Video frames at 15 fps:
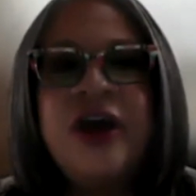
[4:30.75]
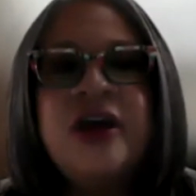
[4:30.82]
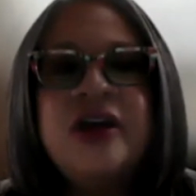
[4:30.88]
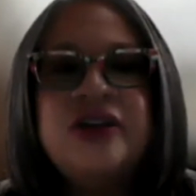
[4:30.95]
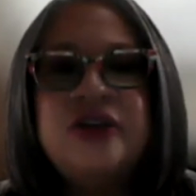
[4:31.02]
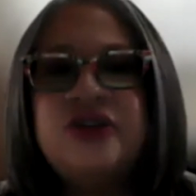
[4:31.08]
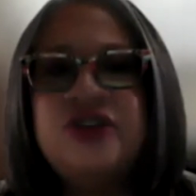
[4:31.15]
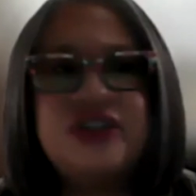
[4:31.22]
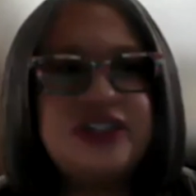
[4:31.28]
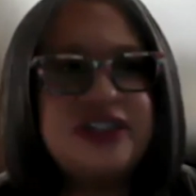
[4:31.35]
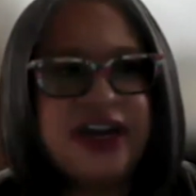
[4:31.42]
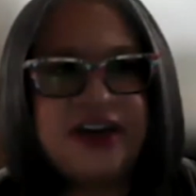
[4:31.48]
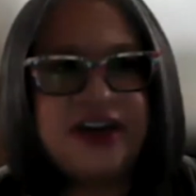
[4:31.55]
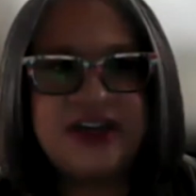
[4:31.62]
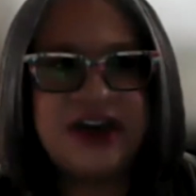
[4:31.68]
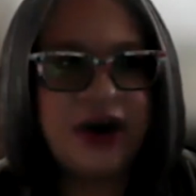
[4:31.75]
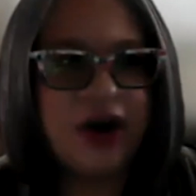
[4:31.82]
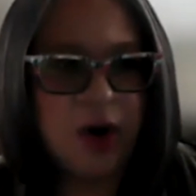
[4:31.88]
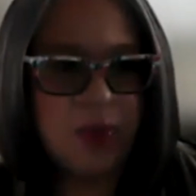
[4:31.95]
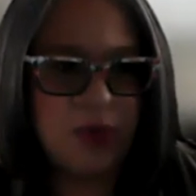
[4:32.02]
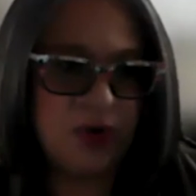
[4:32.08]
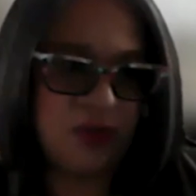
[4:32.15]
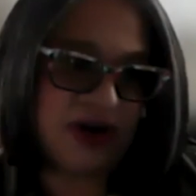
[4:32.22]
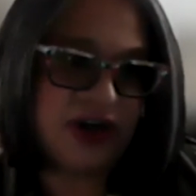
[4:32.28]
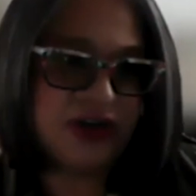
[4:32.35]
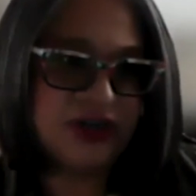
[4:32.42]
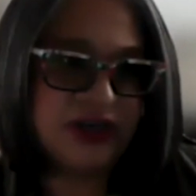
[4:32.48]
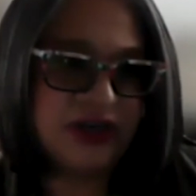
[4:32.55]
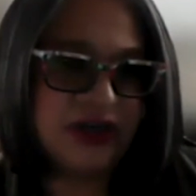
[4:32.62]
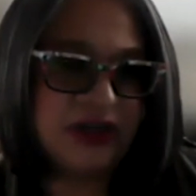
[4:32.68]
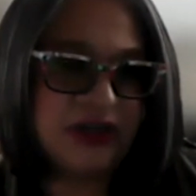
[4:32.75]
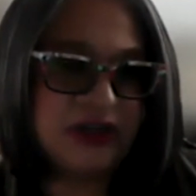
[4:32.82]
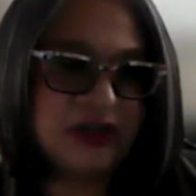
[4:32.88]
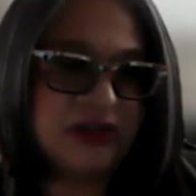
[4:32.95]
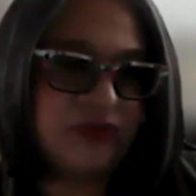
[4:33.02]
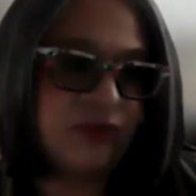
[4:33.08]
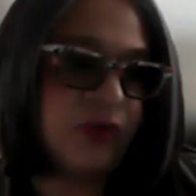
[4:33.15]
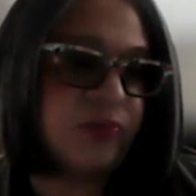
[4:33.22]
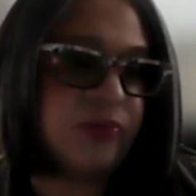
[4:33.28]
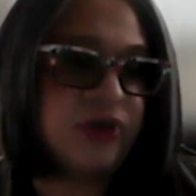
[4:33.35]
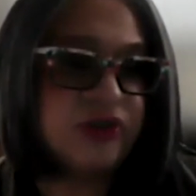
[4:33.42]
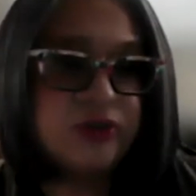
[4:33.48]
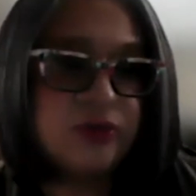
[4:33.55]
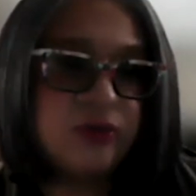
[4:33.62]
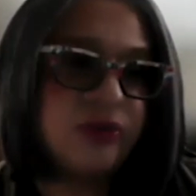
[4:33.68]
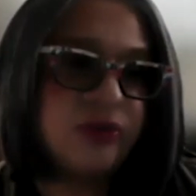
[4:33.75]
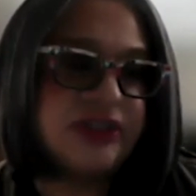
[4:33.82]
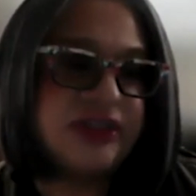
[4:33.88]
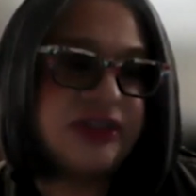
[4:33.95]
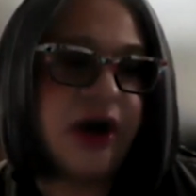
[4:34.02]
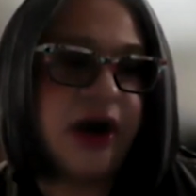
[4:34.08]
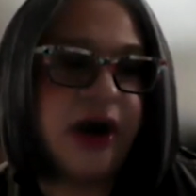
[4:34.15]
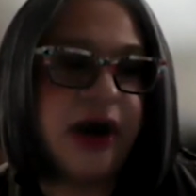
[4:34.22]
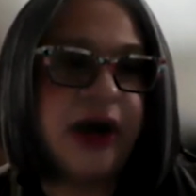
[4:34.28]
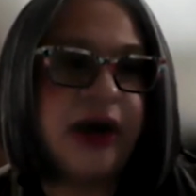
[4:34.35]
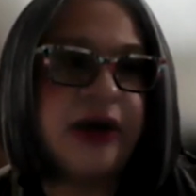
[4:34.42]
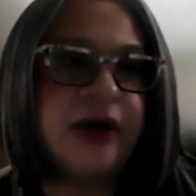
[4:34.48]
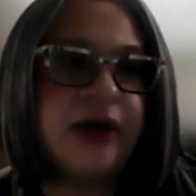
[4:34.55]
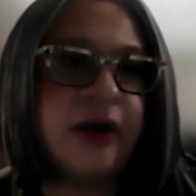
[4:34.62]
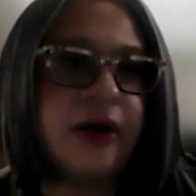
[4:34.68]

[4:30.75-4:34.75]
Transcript: So just day-to-day operations from the school side.